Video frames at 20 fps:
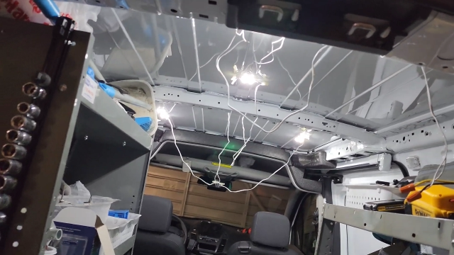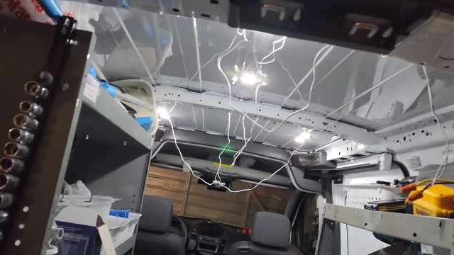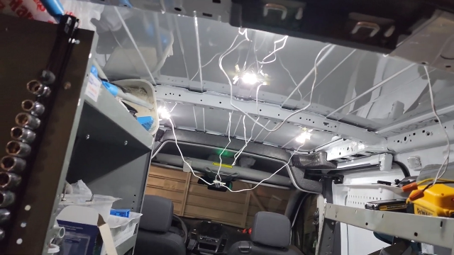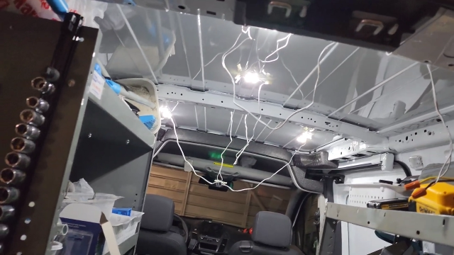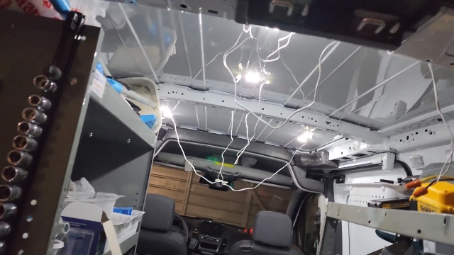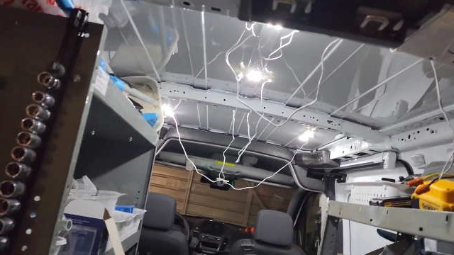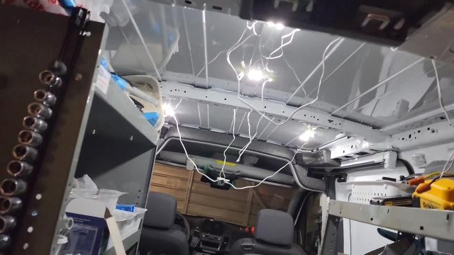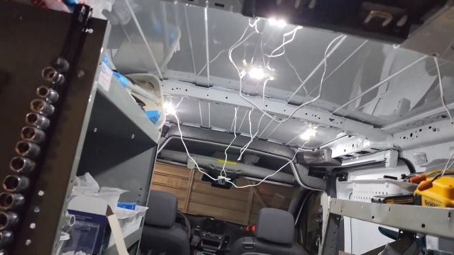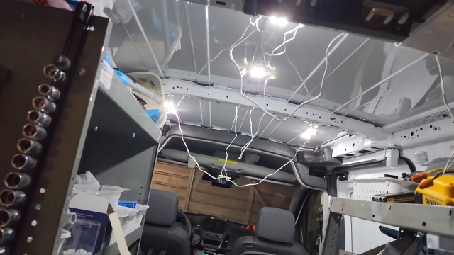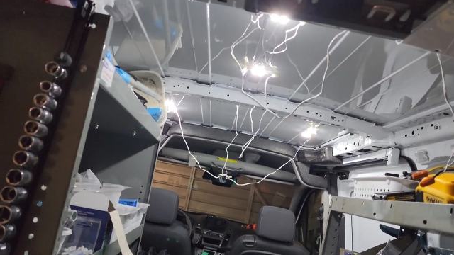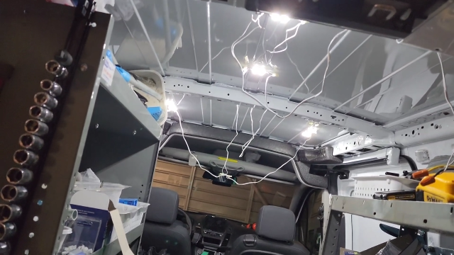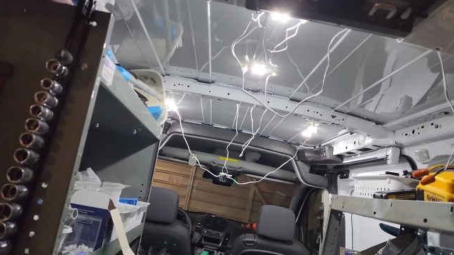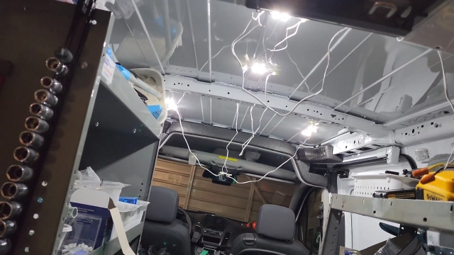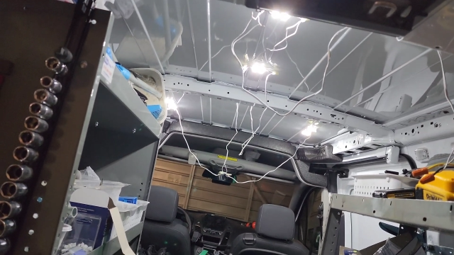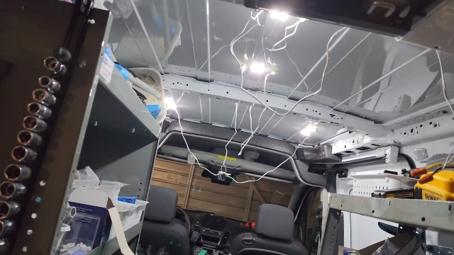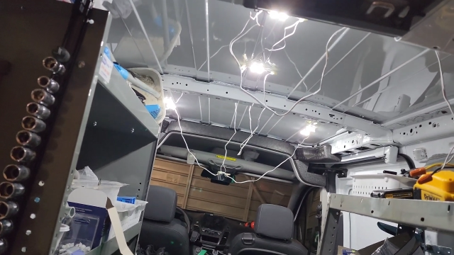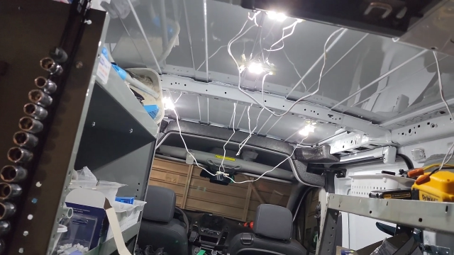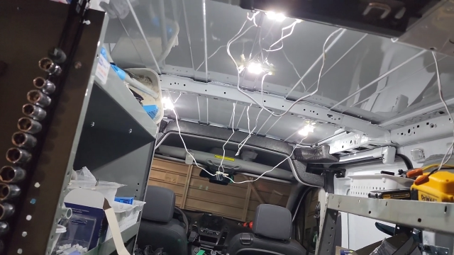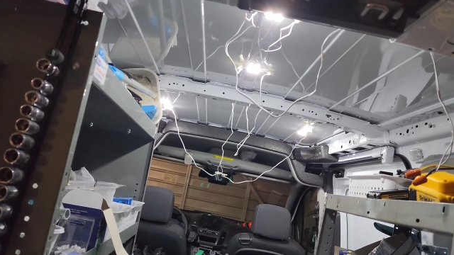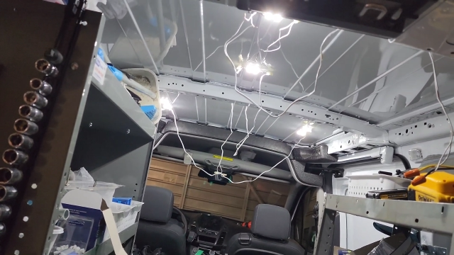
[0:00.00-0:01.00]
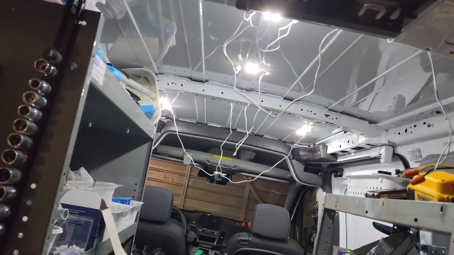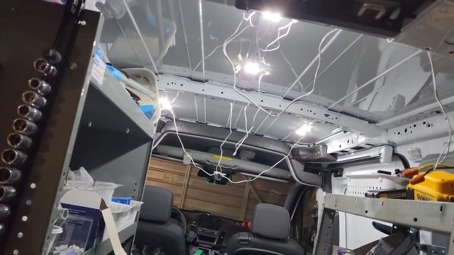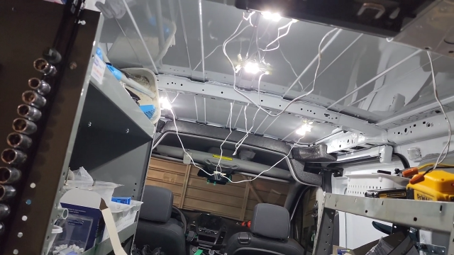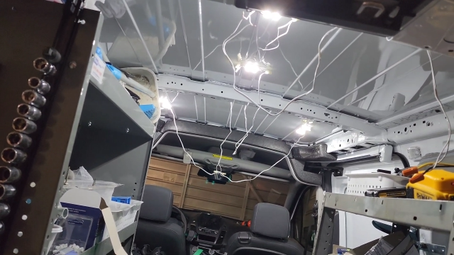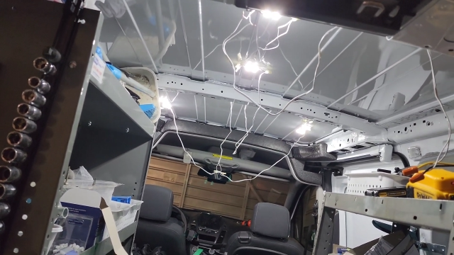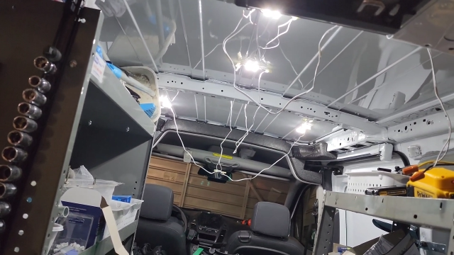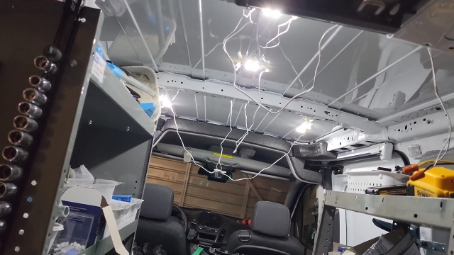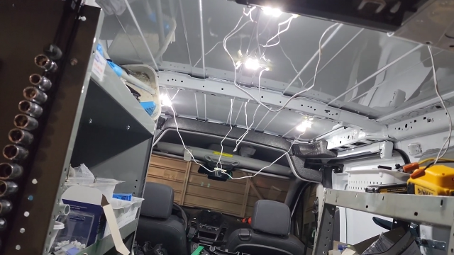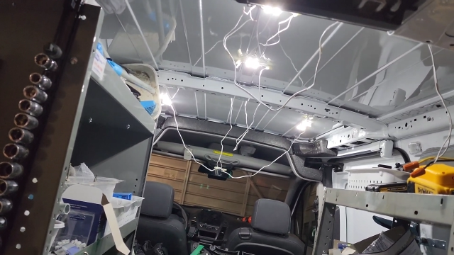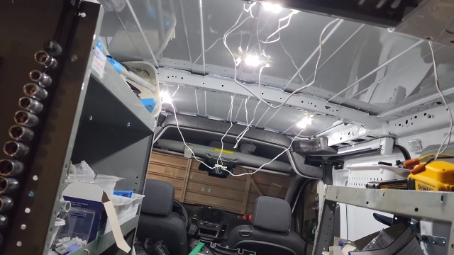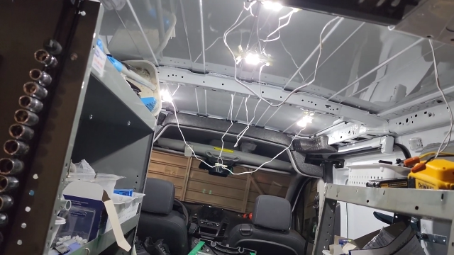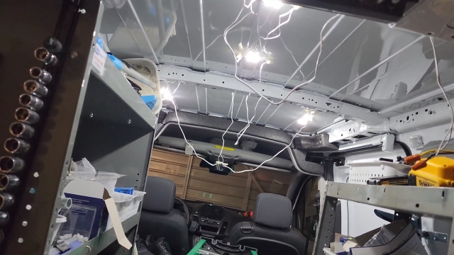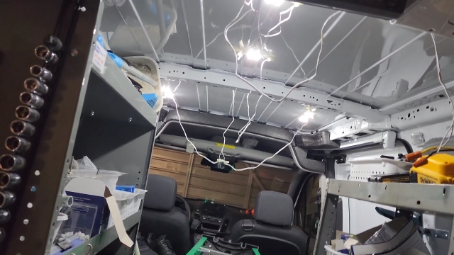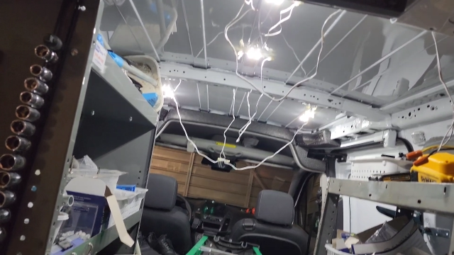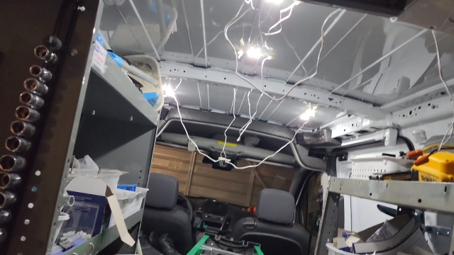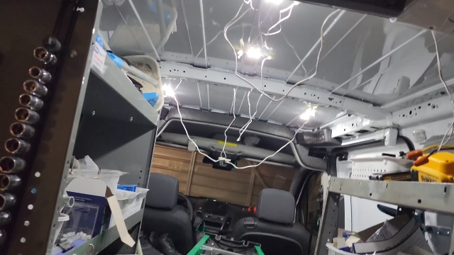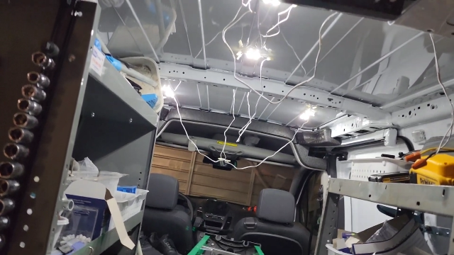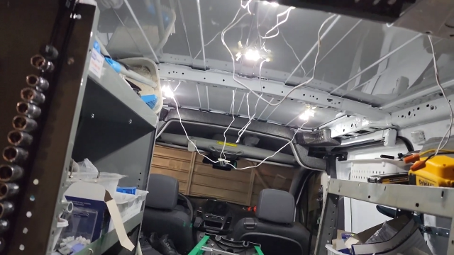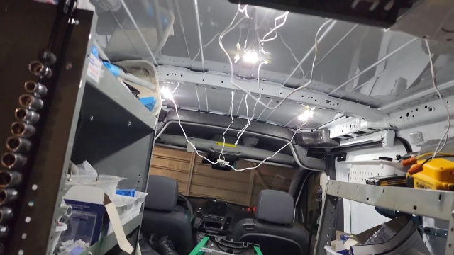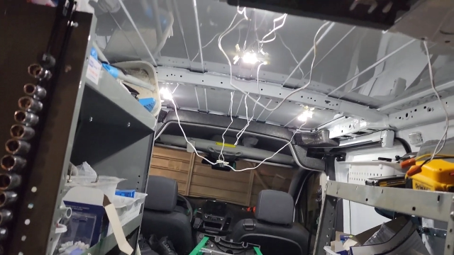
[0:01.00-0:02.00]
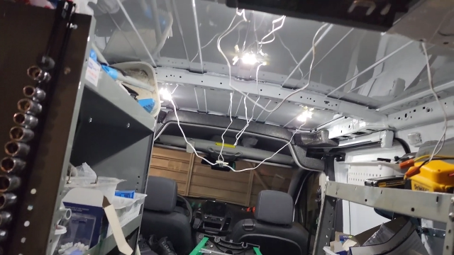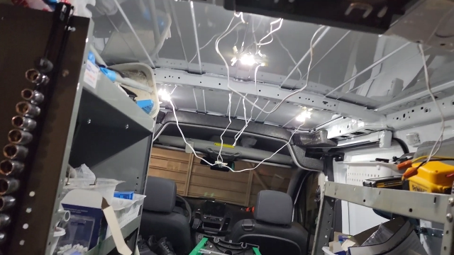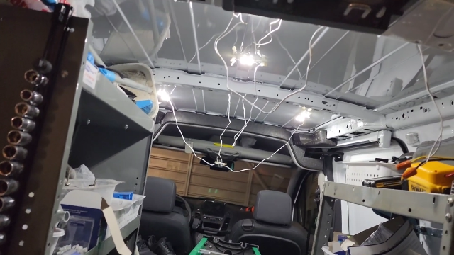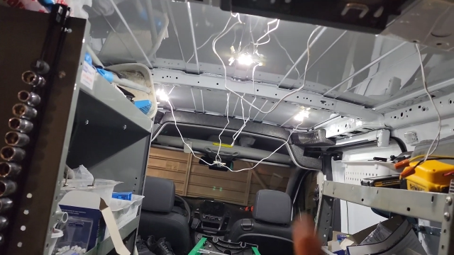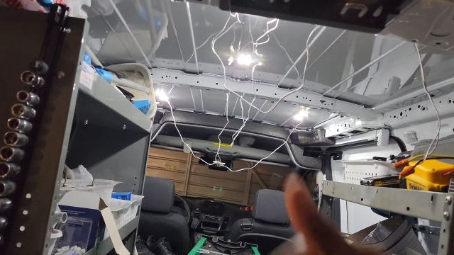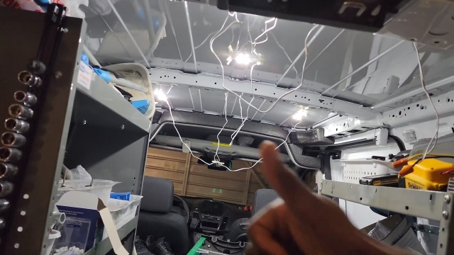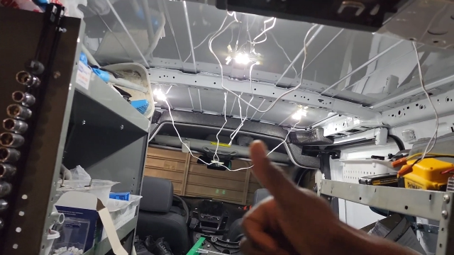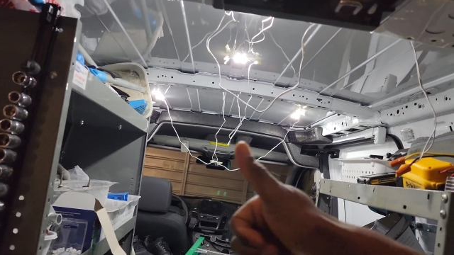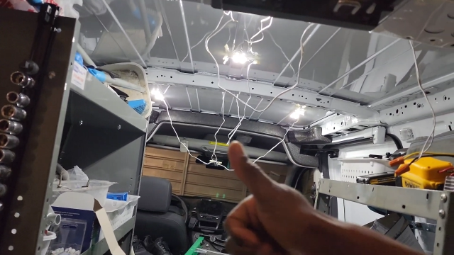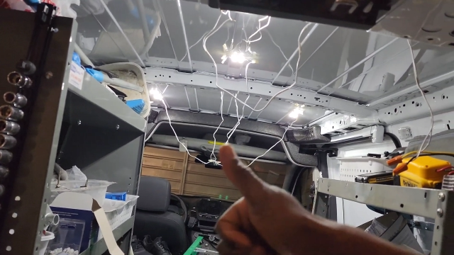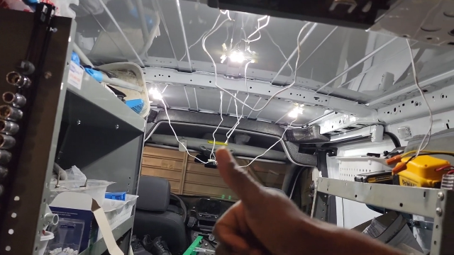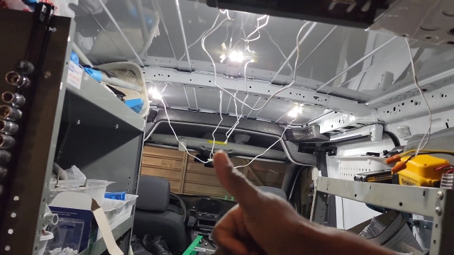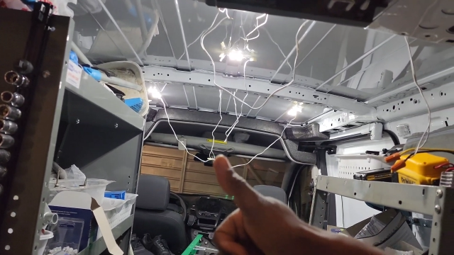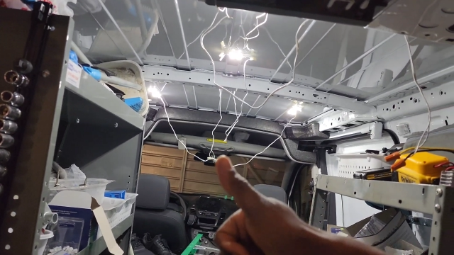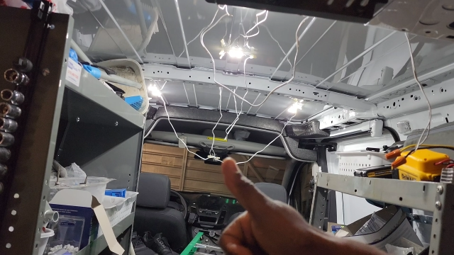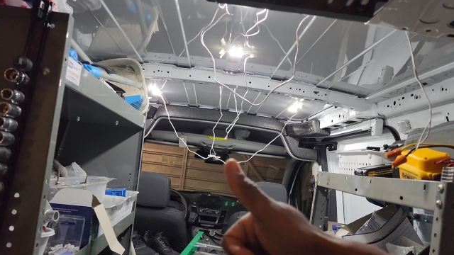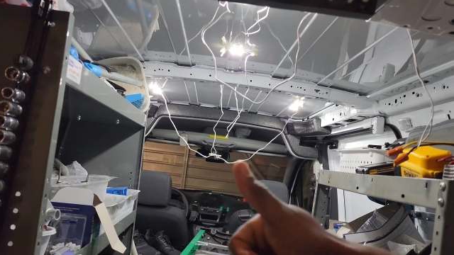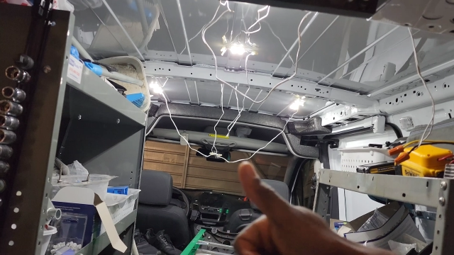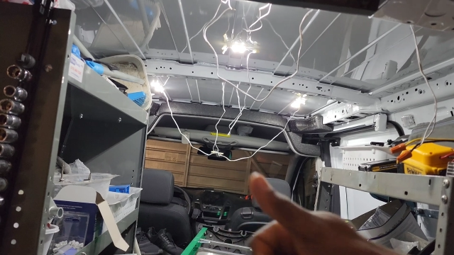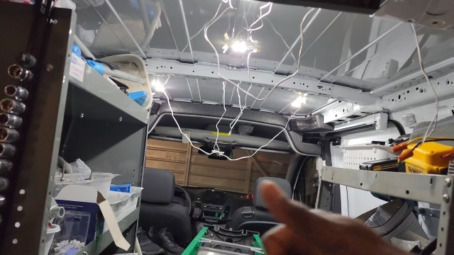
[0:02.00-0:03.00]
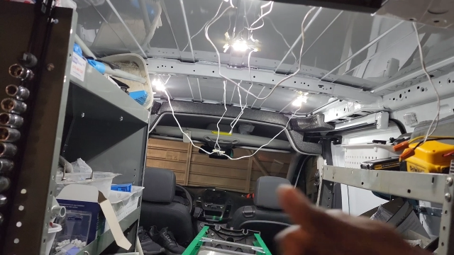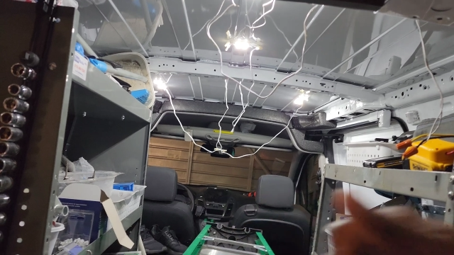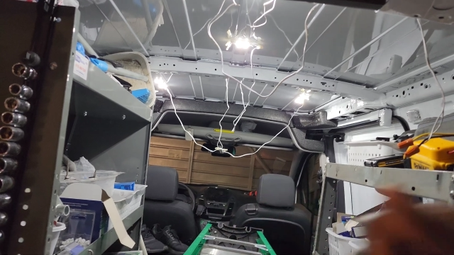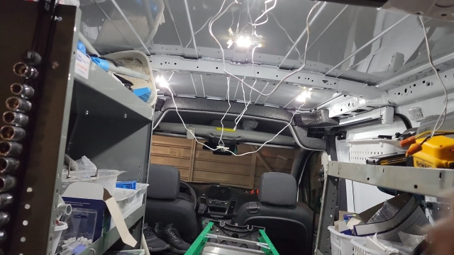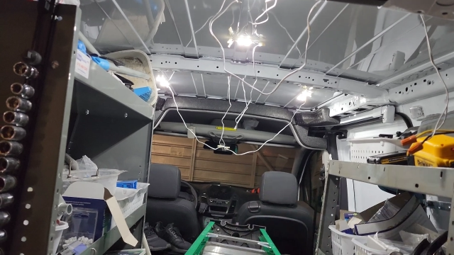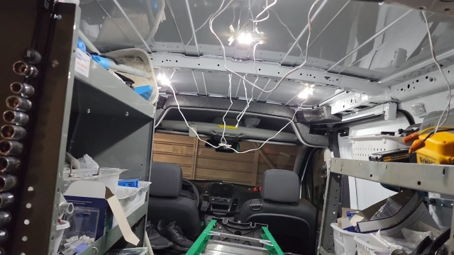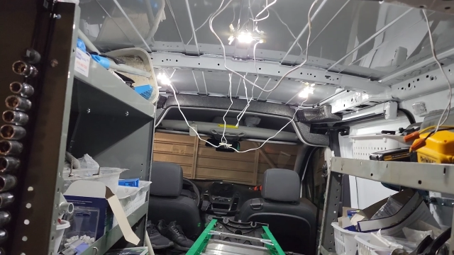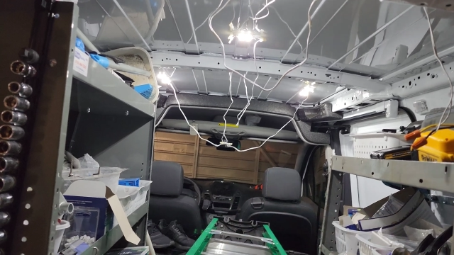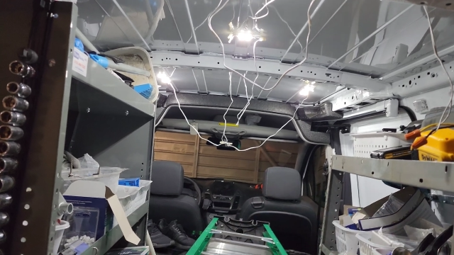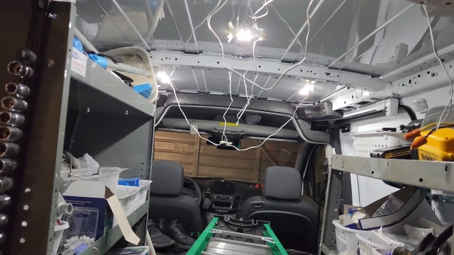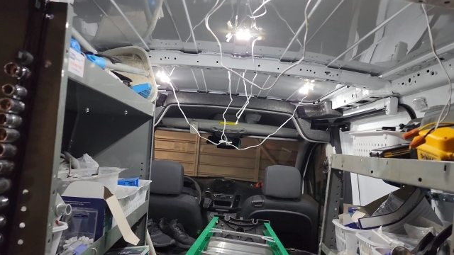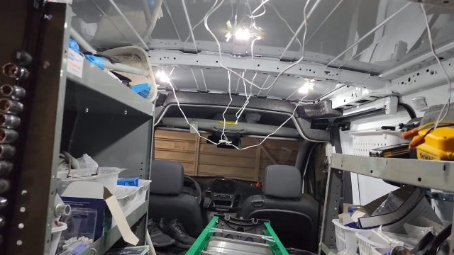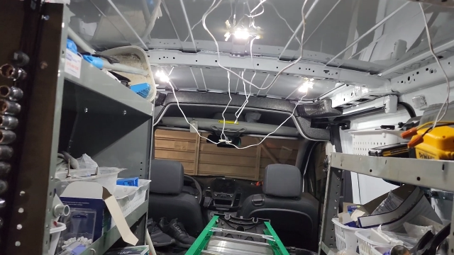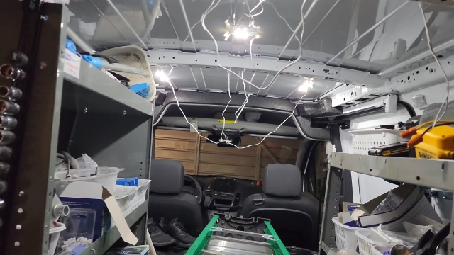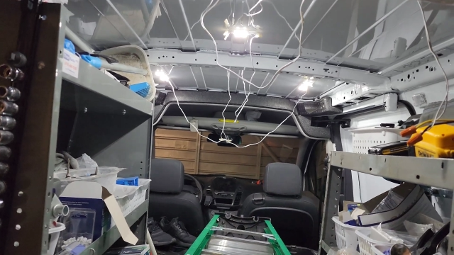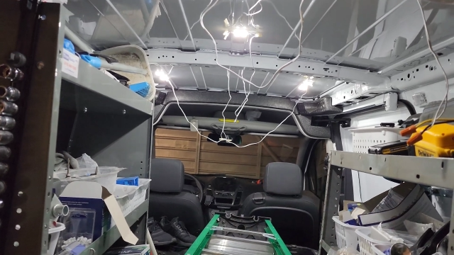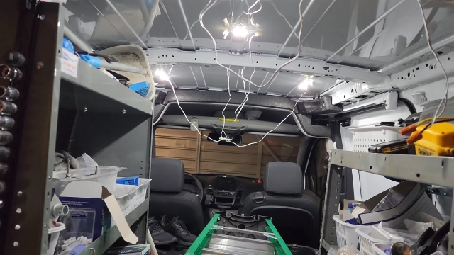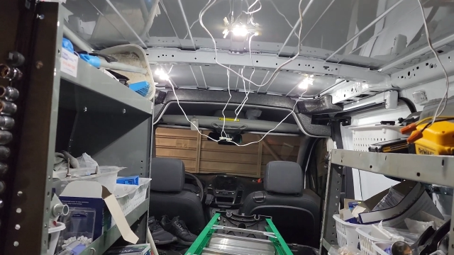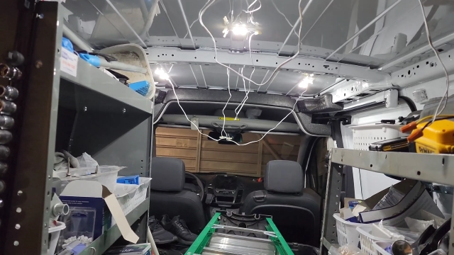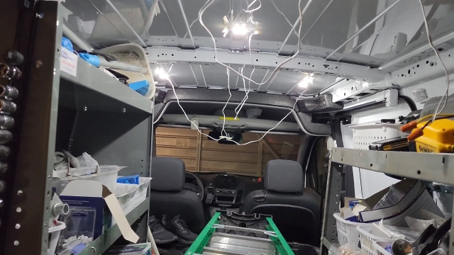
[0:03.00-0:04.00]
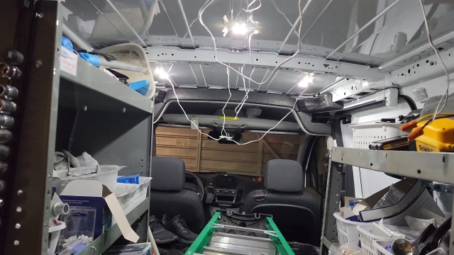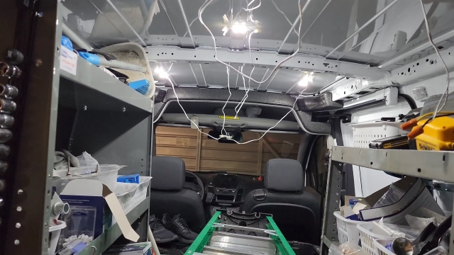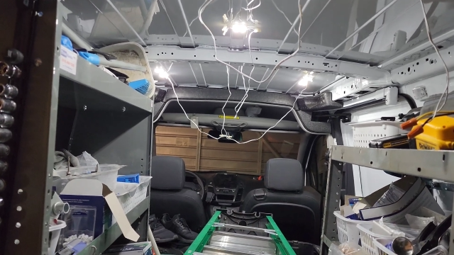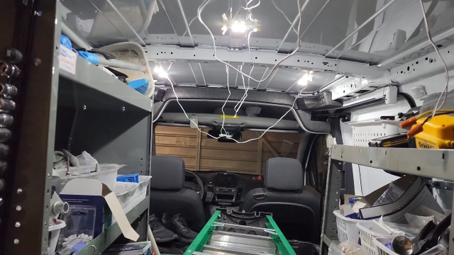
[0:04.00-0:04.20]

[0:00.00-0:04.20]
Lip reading: Nobody's mouth can be seen.